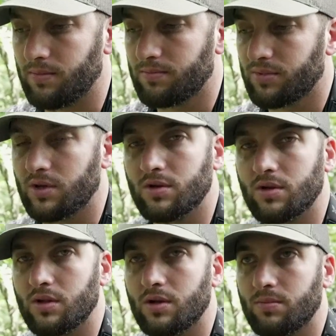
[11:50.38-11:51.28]
pretty good
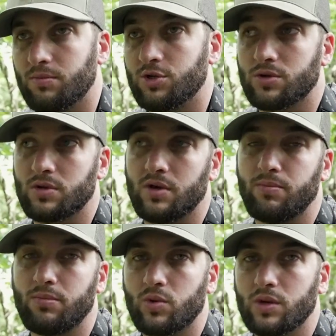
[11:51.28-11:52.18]
mature
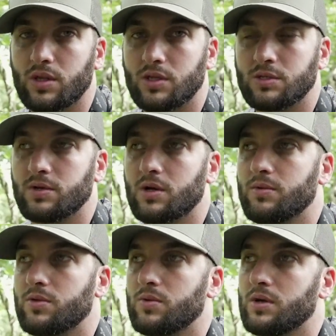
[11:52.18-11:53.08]
11 point that's been coming
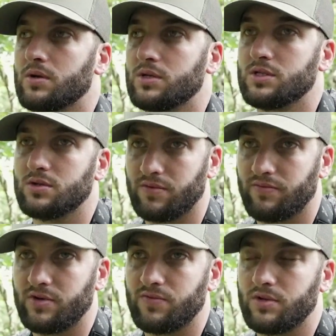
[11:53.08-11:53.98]
through here. He's still in
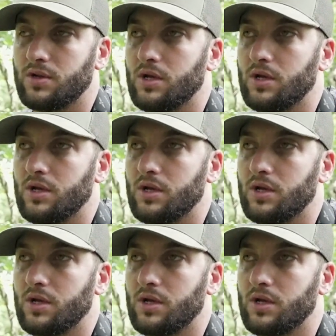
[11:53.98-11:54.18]
velvet.